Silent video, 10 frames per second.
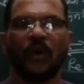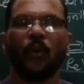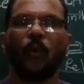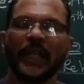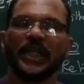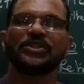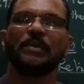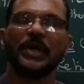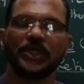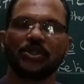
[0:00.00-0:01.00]
What is the
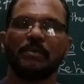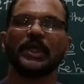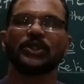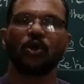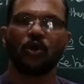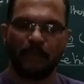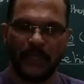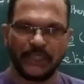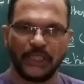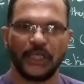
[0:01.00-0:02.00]
best method of
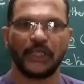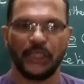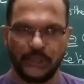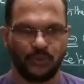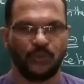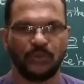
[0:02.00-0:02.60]
making a radio?